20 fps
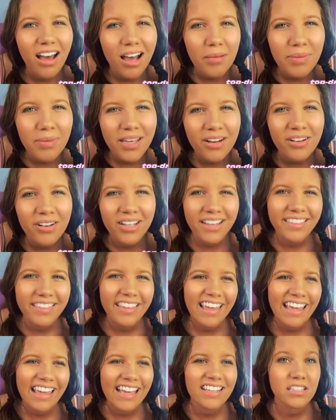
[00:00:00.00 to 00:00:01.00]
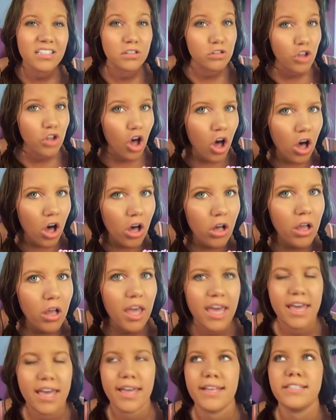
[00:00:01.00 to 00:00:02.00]
globby or anything, as
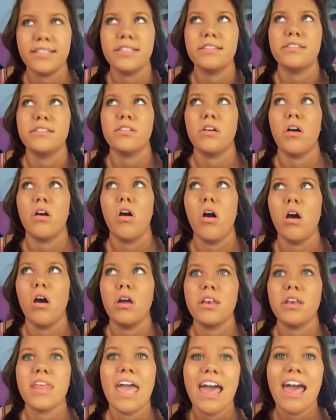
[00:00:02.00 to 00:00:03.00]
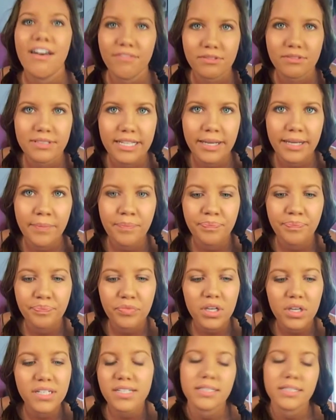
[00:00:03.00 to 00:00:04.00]
long as it's on
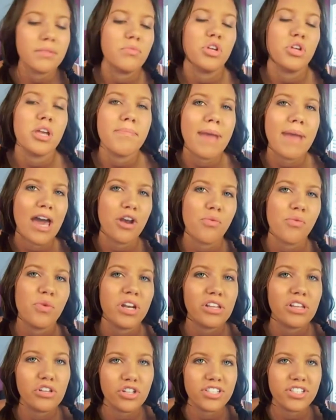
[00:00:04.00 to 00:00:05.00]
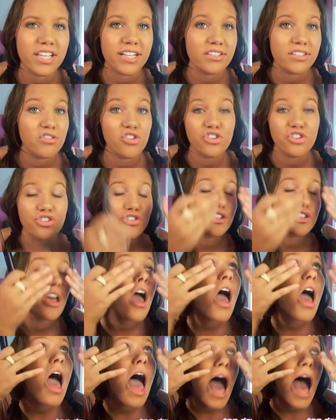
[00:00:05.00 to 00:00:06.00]
heavily. It doesn't really matter what it looks like as long
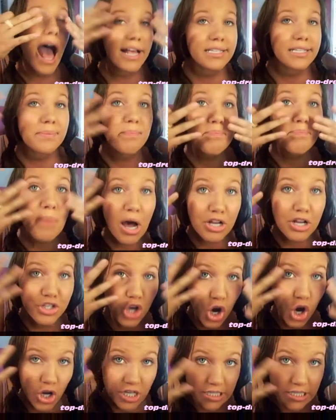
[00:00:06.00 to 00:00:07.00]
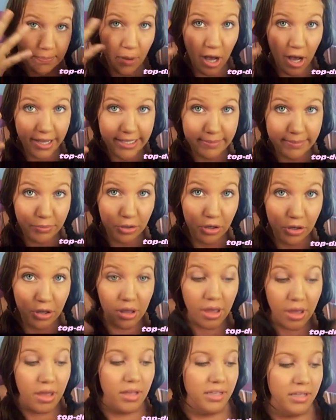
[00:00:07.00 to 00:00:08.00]
as there's as much on as
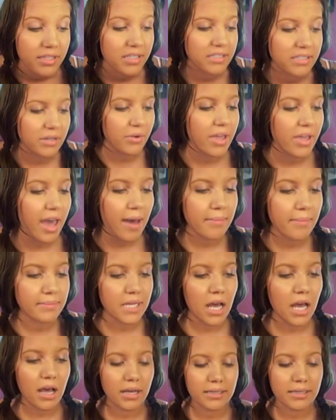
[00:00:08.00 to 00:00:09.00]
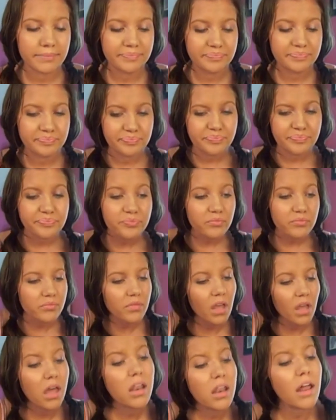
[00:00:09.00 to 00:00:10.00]
possible. So yeah.
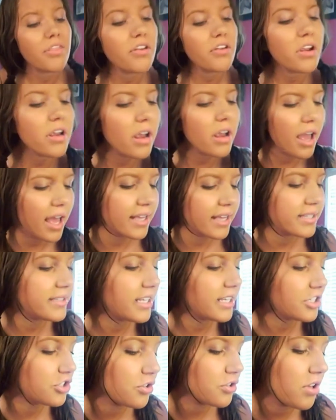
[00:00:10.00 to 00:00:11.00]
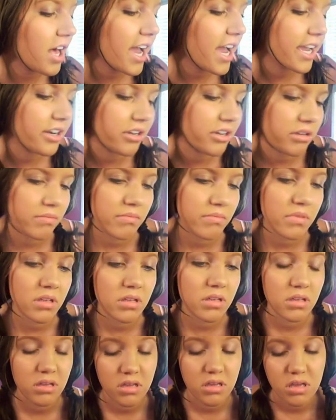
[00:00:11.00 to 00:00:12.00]
Another essential
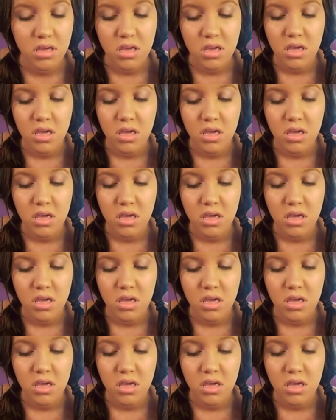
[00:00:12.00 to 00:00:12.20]
item